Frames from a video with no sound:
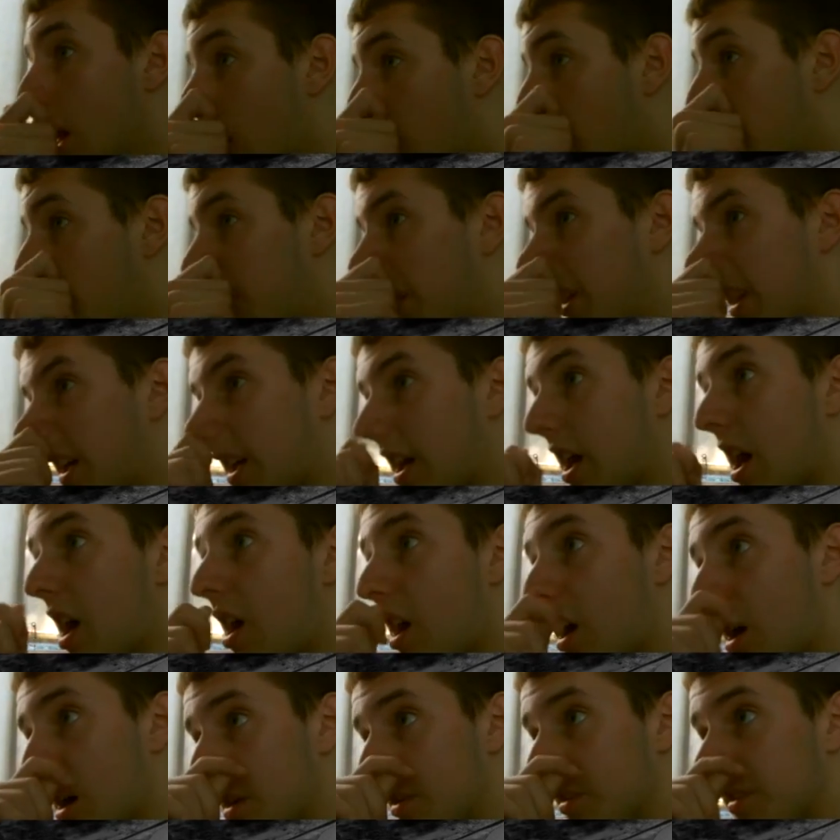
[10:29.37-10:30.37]
I admit the
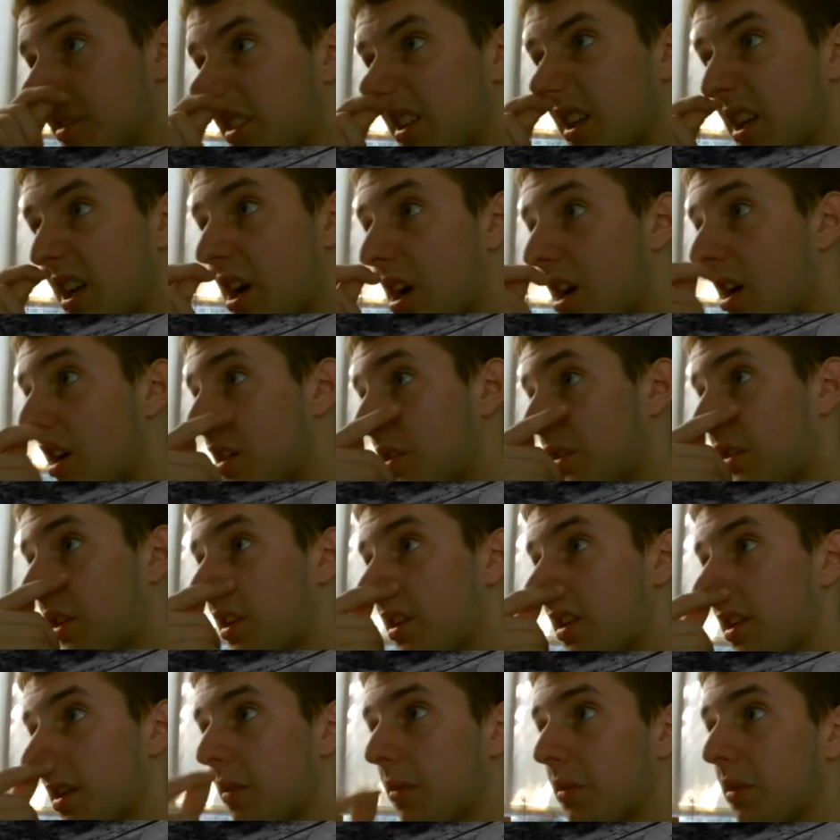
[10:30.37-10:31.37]
cars
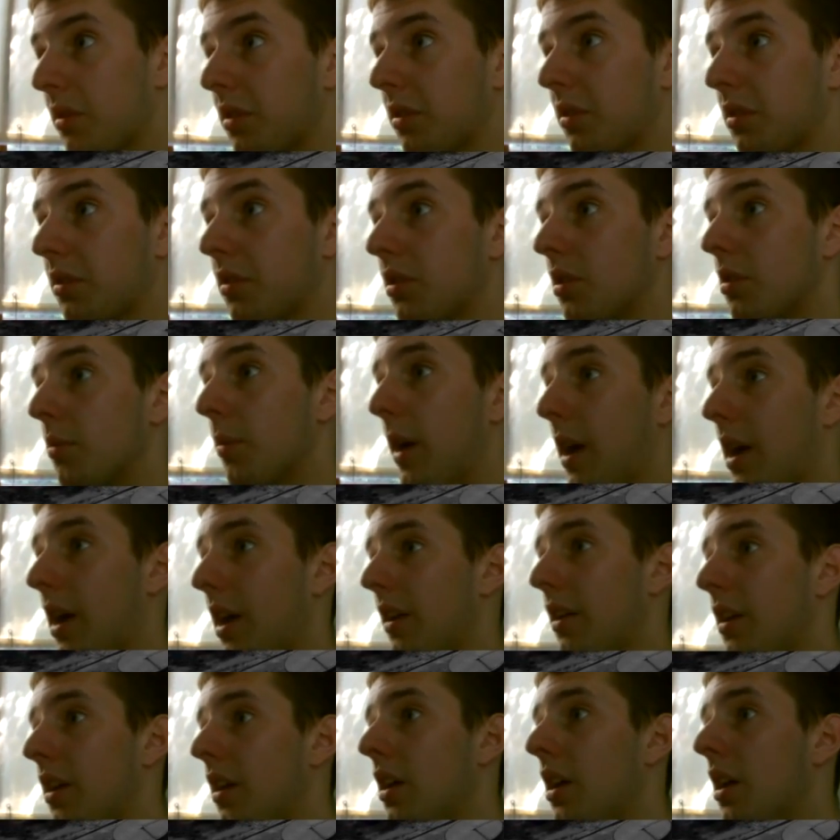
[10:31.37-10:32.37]
idea wasn't too
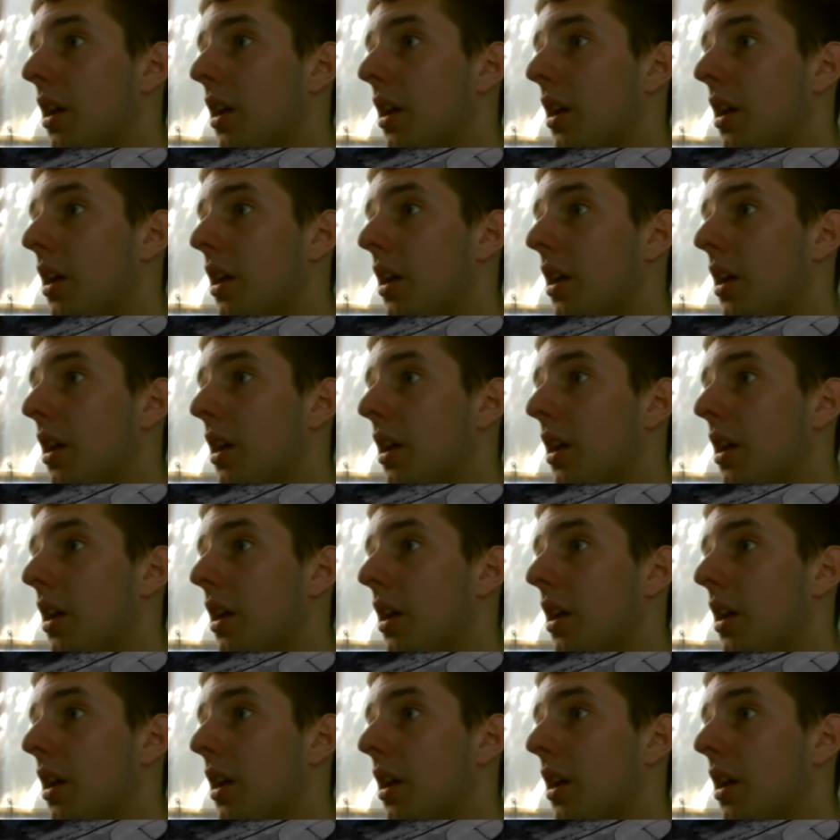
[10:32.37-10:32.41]
bad,